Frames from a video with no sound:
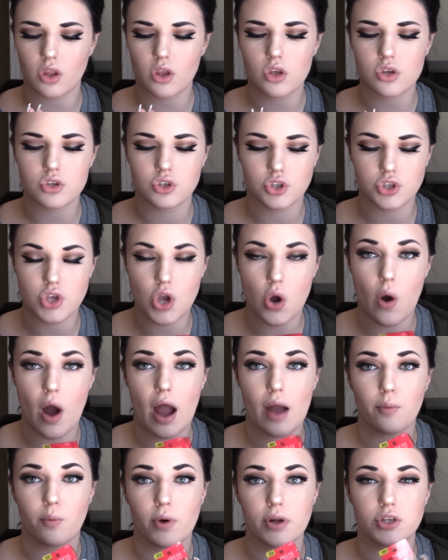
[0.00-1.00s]
So
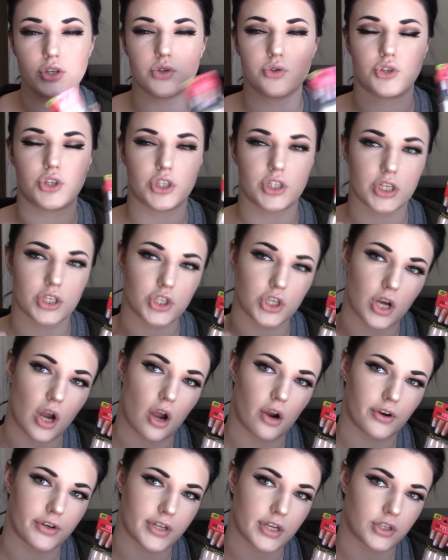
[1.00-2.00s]
she said she got
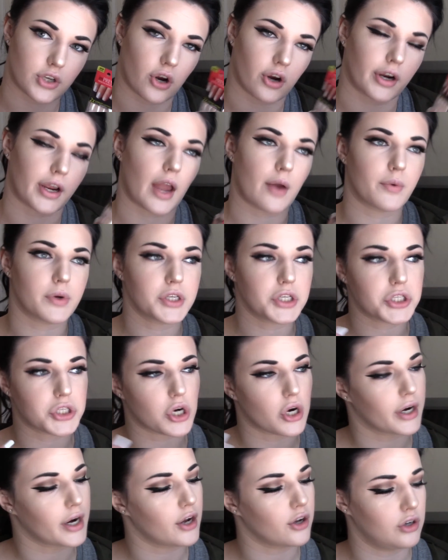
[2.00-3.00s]
hers at Target. I went to
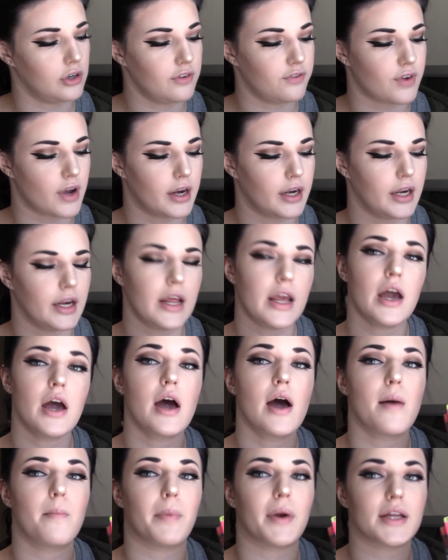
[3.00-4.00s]
Target. I couldn't find any.
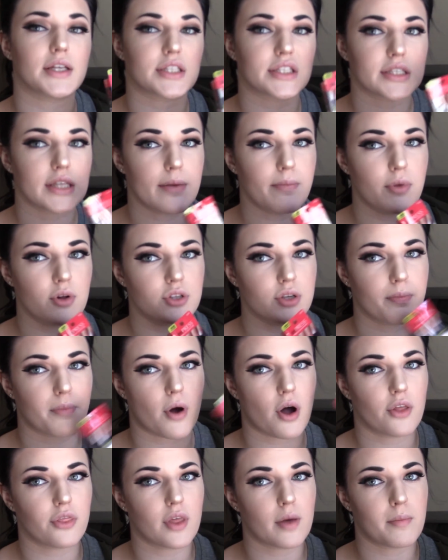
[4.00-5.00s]
But I stumbled
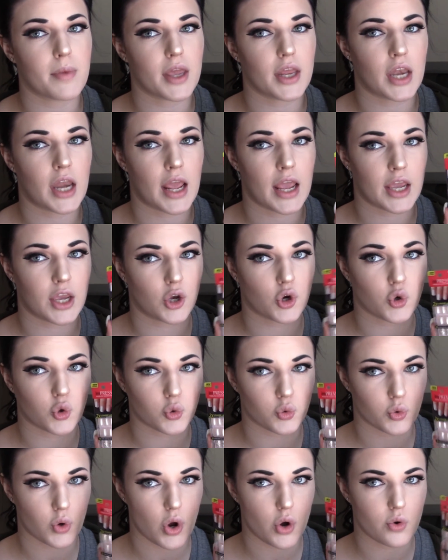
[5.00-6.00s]
upon them in a
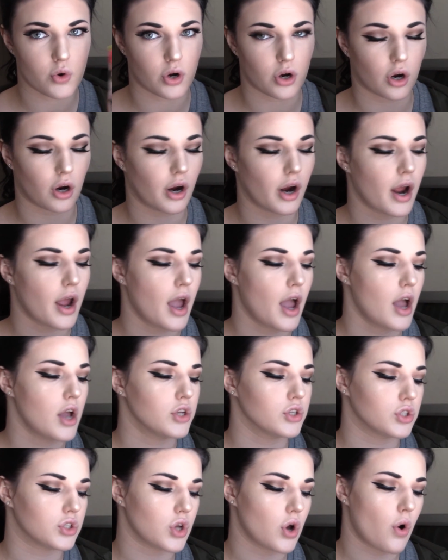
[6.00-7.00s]
Kroger.
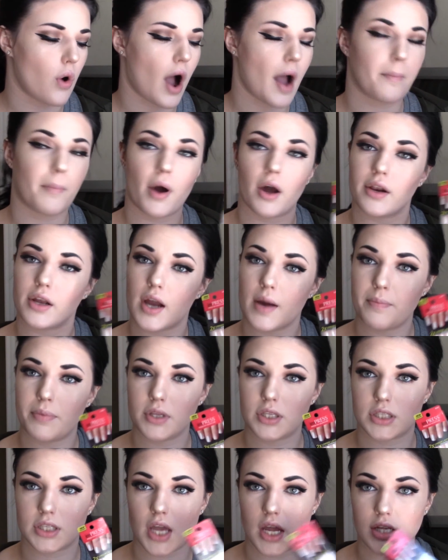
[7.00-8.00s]
So I bought a couple
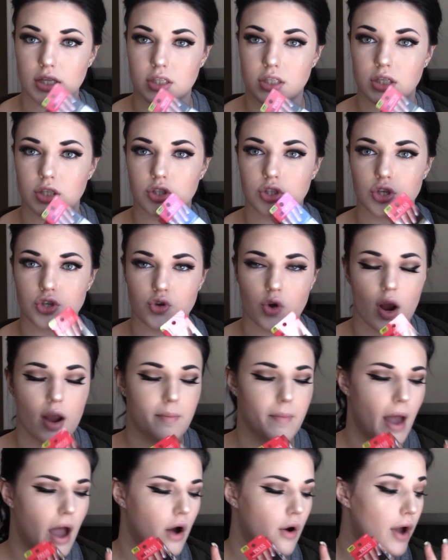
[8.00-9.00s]
sets to try
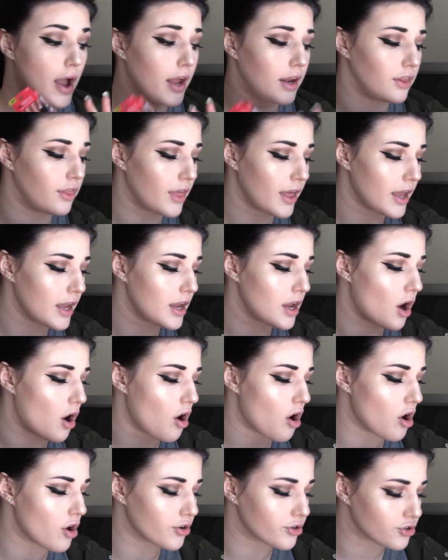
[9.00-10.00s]
them out. And they
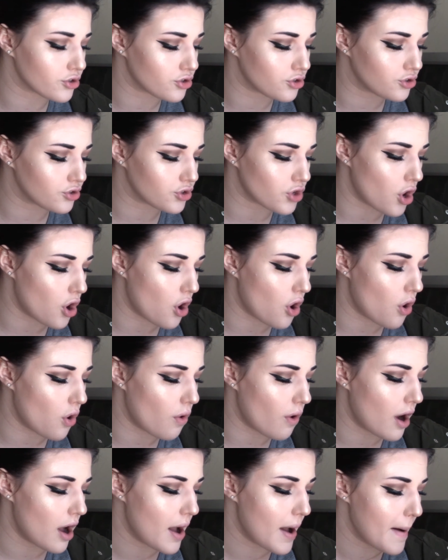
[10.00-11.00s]
are
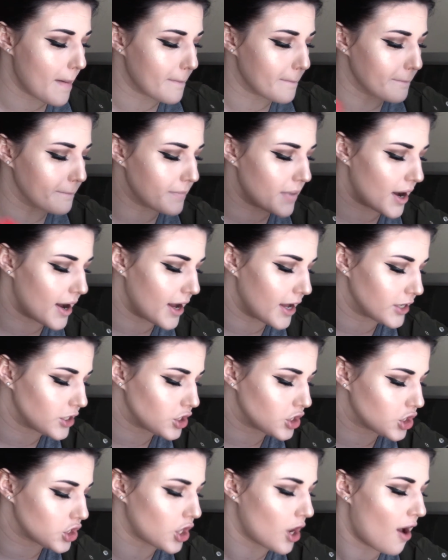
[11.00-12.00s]
so
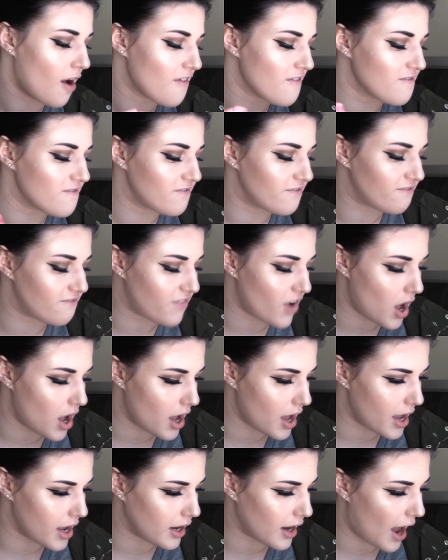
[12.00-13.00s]
much
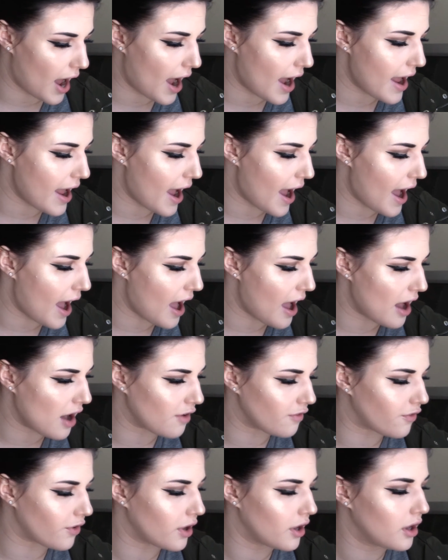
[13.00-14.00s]
fun. I
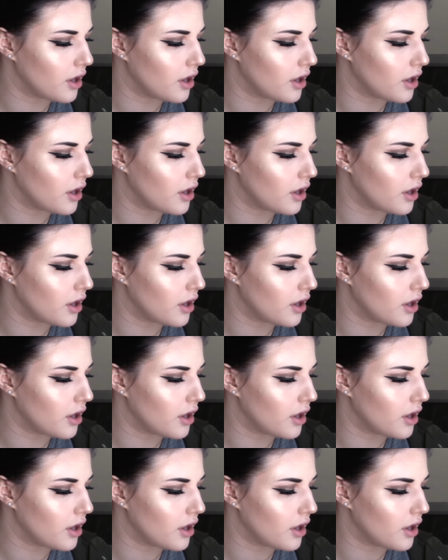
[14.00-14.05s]
have...